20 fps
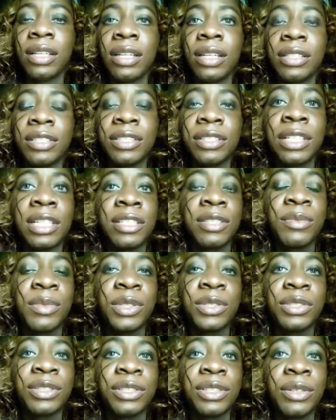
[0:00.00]
So that's
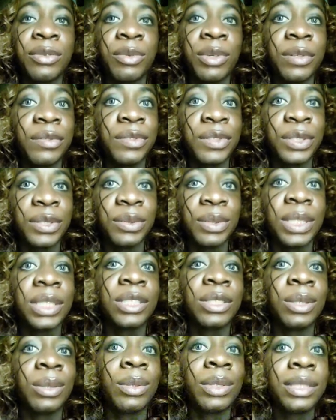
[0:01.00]
most of your revenue that's
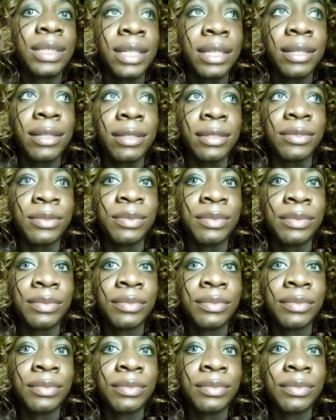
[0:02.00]
going down.